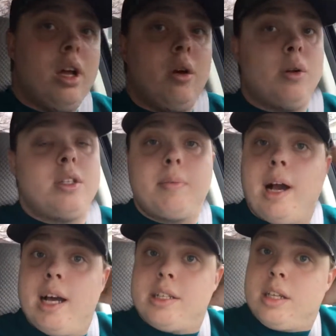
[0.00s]
What's up,
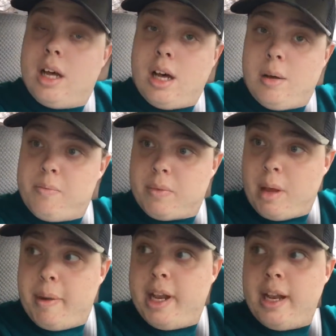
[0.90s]
guys? Um,
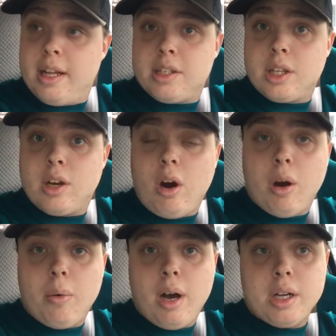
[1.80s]
I'm heading out to the
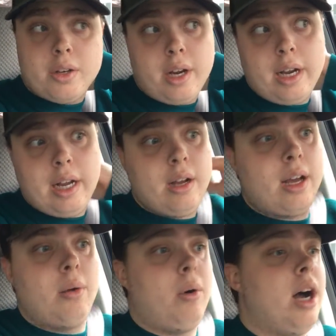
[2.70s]
car wash right now.
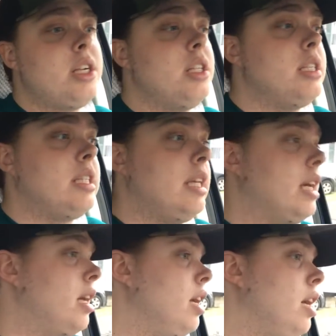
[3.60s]
Got to wash this
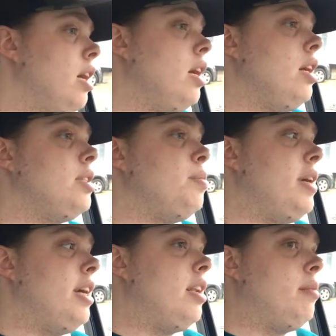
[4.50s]
thing. It's
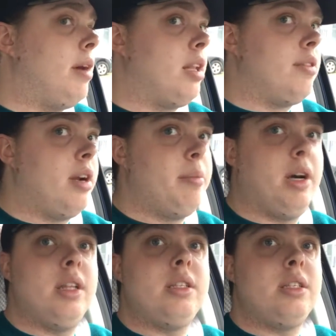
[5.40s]
been about three
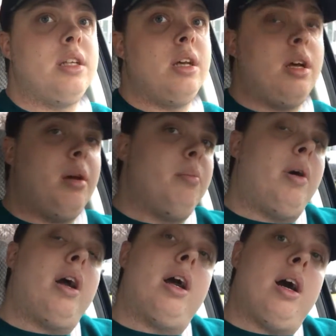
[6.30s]
months.
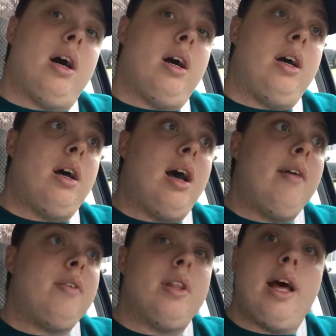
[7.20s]
But uh,
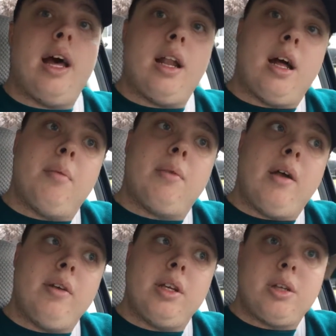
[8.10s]
after that, I'm
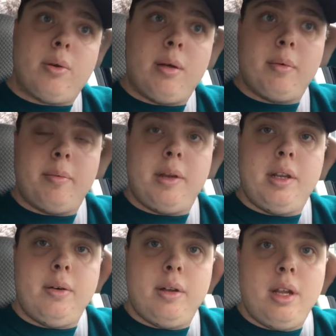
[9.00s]
not really sure what I'm going to be
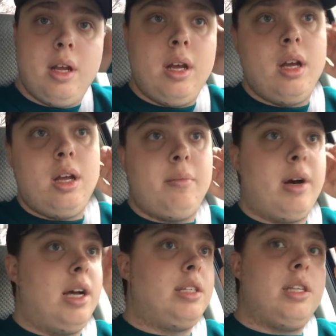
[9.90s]
doing.
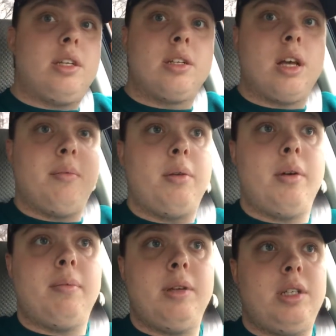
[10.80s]
My sister's coming
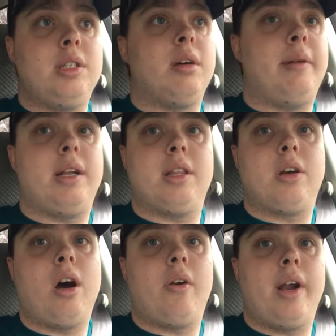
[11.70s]
with me. She's coming out to the
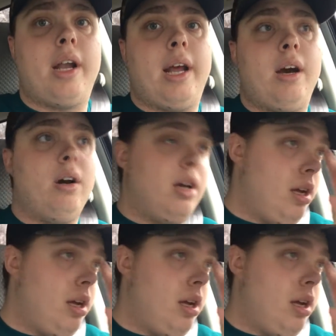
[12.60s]
car right now.